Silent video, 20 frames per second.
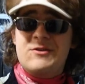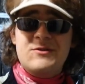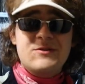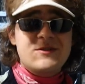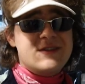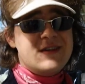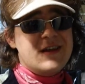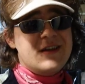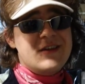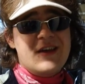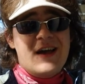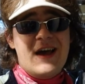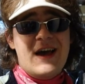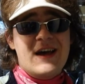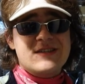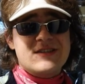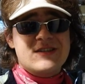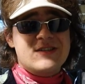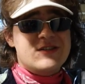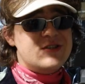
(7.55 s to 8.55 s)
Who said you
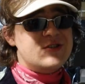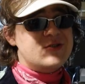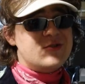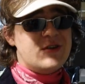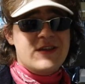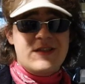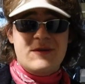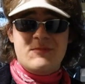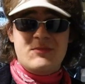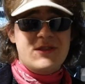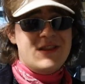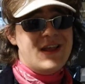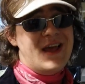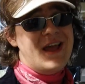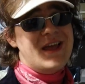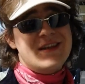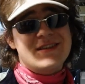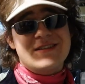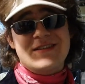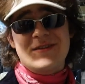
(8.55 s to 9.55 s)
had to destroy the
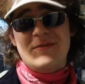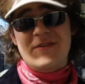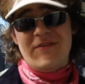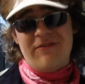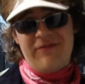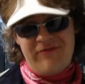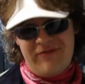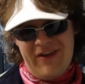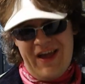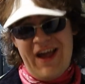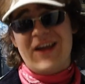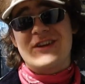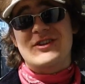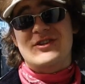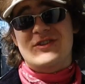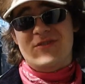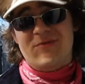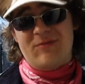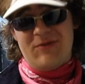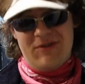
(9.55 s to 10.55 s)
planet to be
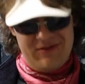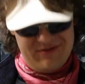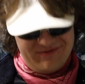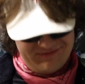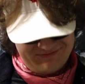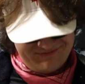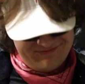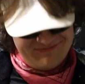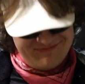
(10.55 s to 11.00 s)
fashionable?